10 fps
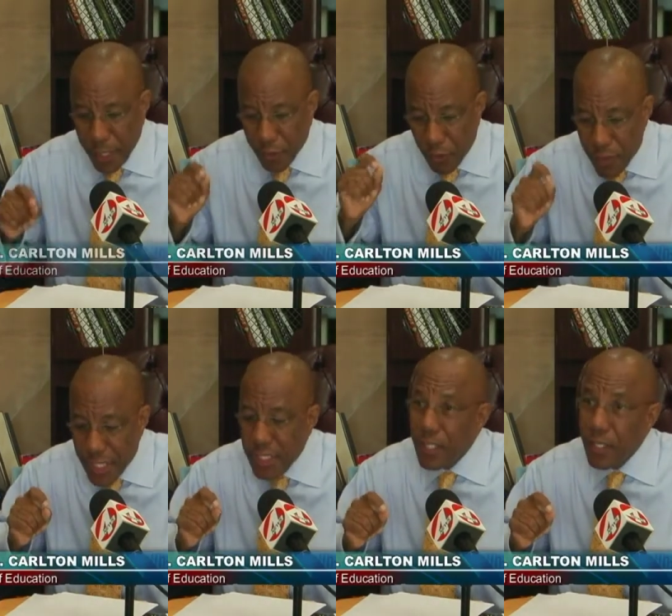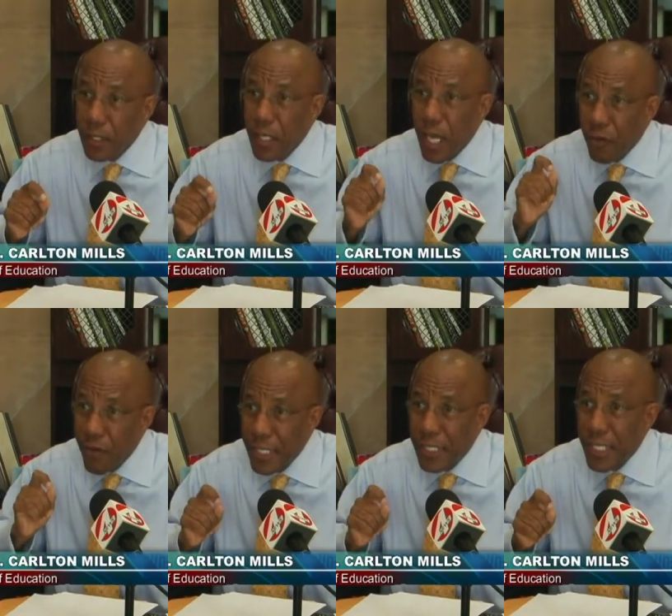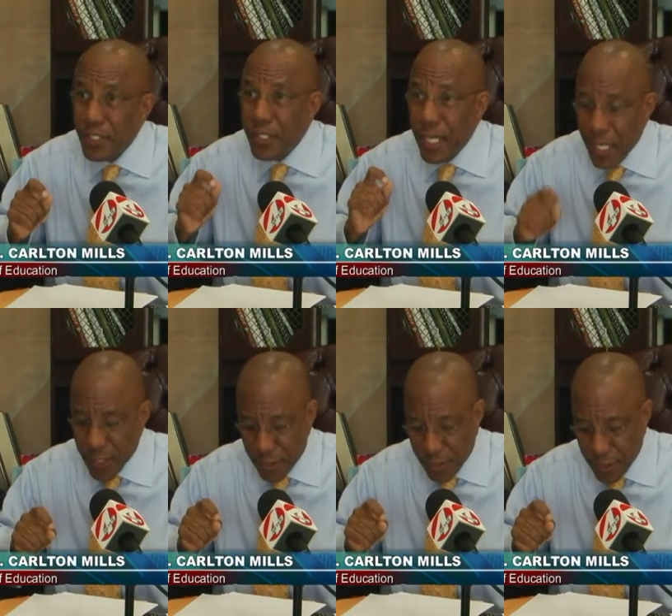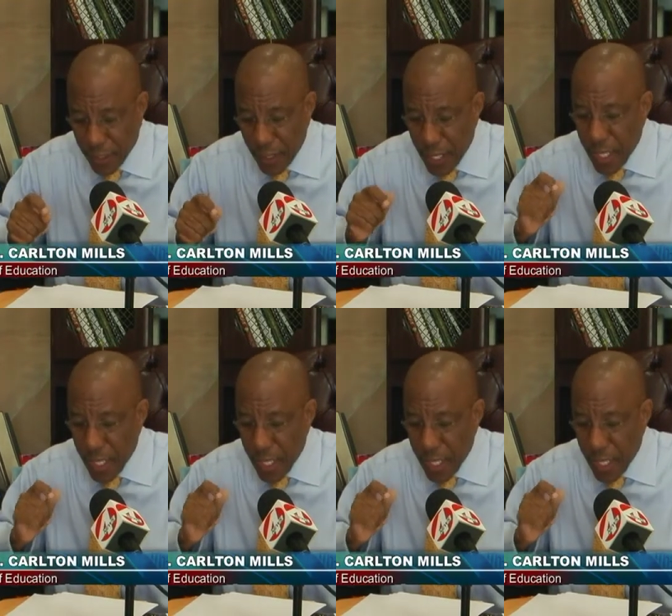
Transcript: the regional accreditation agency